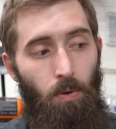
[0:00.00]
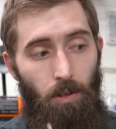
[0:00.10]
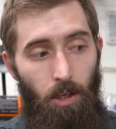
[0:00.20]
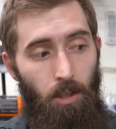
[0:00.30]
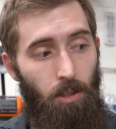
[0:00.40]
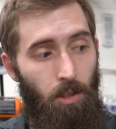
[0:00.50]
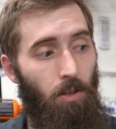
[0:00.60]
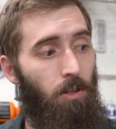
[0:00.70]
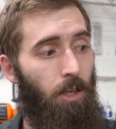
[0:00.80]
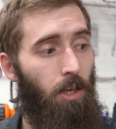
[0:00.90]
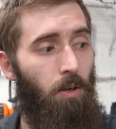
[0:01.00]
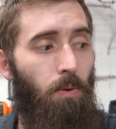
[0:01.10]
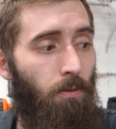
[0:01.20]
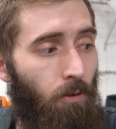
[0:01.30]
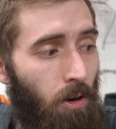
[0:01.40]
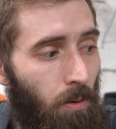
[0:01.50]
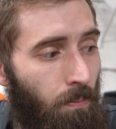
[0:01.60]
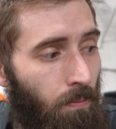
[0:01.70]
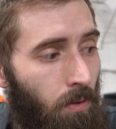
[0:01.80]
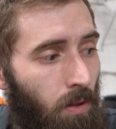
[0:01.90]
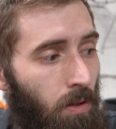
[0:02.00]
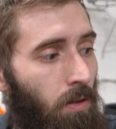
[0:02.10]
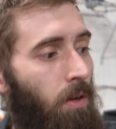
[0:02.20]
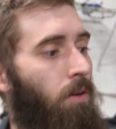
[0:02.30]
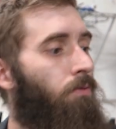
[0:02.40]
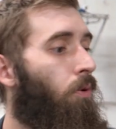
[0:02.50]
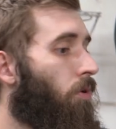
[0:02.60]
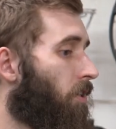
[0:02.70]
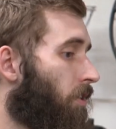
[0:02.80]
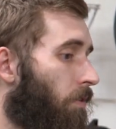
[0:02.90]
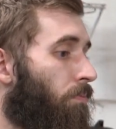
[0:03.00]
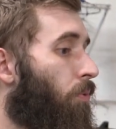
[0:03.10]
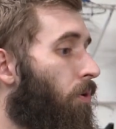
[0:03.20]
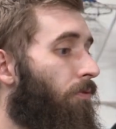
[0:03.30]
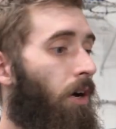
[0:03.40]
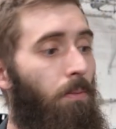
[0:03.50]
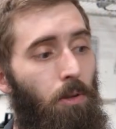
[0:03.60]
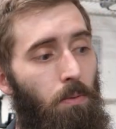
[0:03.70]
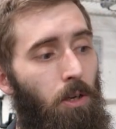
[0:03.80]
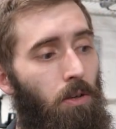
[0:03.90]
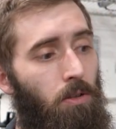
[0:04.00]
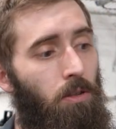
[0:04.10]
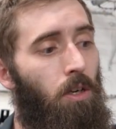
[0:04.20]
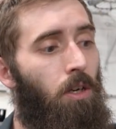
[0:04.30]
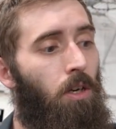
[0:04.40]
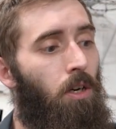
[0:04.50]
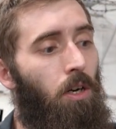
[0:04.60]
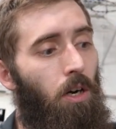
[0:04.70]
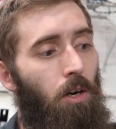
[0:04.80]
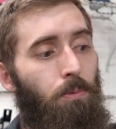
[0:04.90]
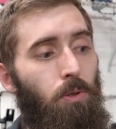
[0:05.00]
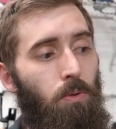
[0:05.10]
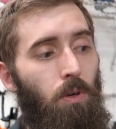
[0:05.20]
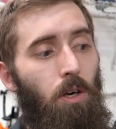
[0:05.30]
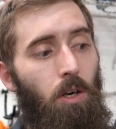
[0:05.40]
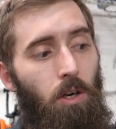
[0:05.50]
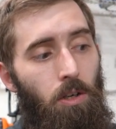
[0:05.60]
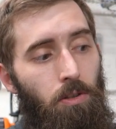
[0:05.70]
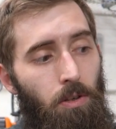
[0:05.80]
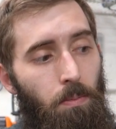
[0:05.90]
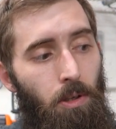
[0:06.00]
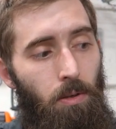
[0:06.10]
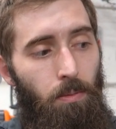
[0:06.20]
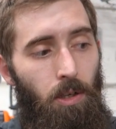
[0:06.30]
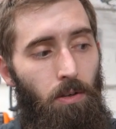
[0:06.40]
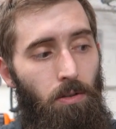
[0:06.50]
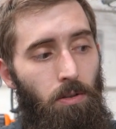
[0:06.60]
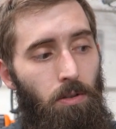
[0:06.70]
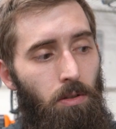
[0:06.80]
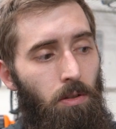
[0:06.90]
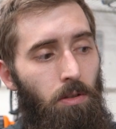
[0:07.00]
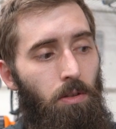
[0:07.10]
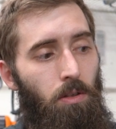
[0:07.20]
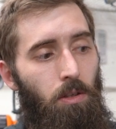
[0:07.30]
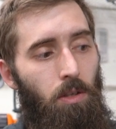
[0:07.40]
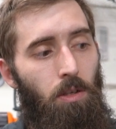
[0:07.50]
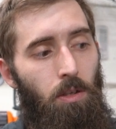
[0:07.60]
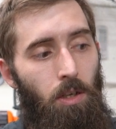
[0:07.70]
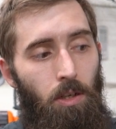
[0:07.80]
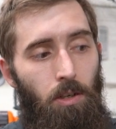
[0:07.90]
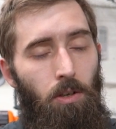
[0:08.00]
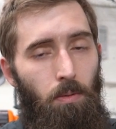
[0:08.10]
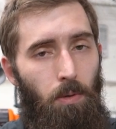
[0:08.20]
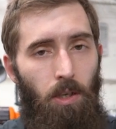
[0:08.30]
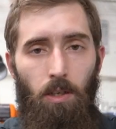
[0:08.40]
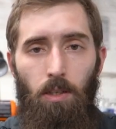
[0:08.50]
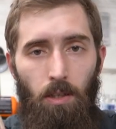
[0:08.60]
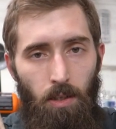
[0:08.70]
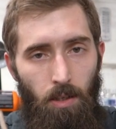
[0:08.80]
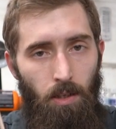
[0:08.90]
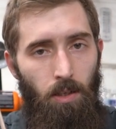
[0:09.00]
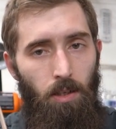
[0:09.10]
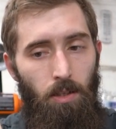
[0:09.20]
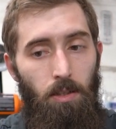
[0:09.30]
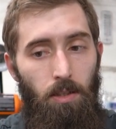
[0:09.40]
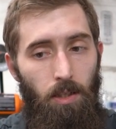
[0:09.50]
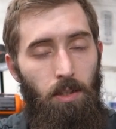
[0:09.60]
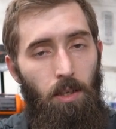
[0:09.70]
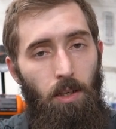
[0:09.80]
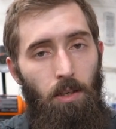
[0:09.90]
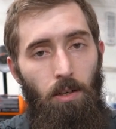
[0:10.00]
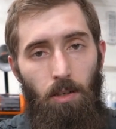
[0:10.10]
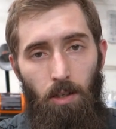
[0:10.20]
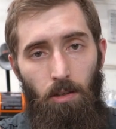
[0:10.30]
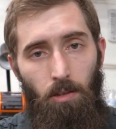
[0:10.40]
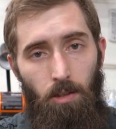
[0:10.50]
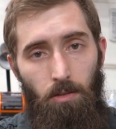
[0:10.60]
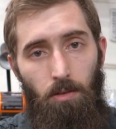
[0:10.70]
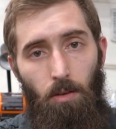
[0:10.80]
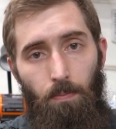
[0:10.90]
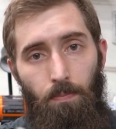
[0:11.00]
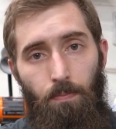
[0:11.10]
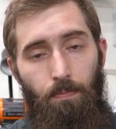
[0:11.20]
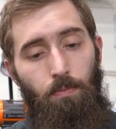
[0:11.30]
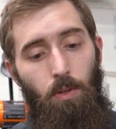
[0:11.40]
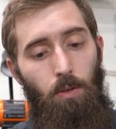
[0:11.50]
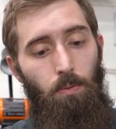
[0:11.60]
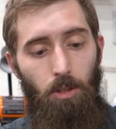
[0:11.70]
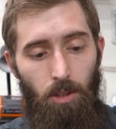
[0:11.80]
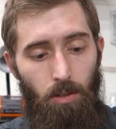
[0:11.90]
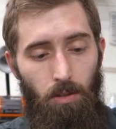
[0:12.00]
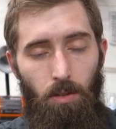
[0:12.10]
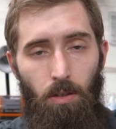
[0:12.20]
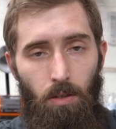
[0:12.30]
like the other day I went from 47.5 millimeters up to 100 millimeters, and it took me 16 annealings, which is